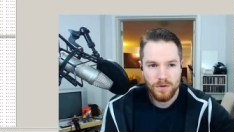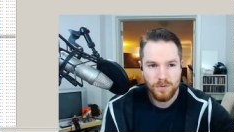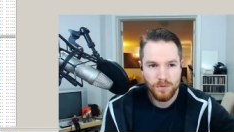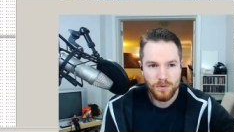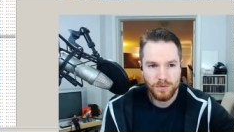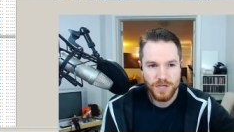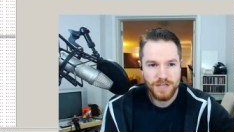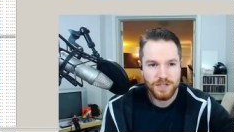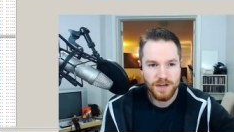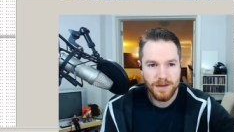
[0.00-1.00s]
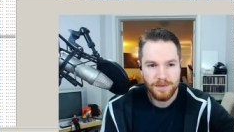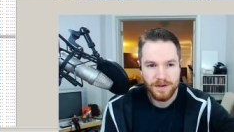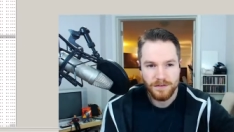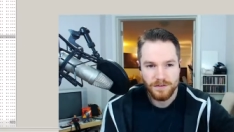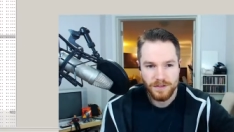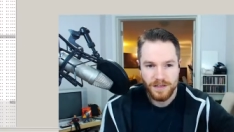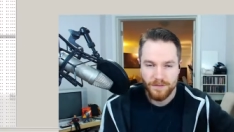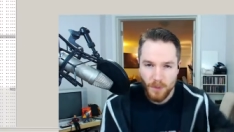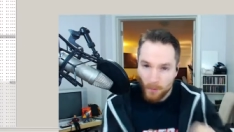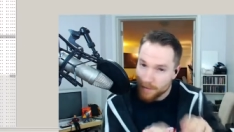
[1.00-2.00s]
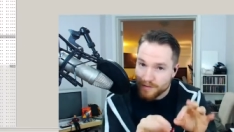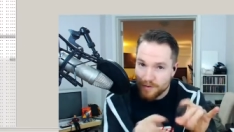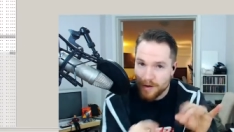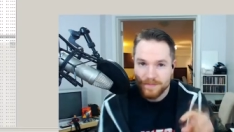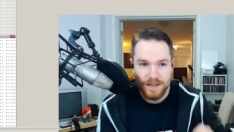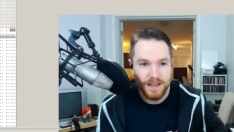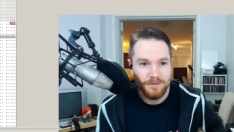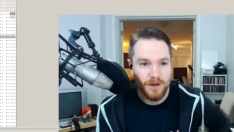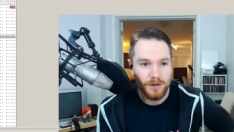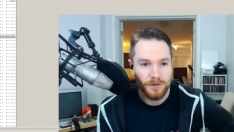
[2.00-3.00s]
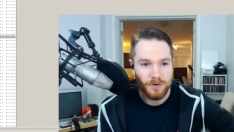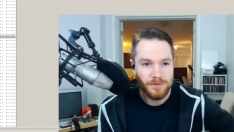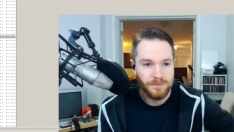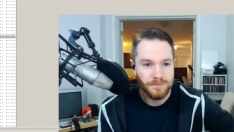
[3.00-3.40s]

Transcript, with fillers: we're, we're changing it up here so you give them no breadcrumbs that they can follow through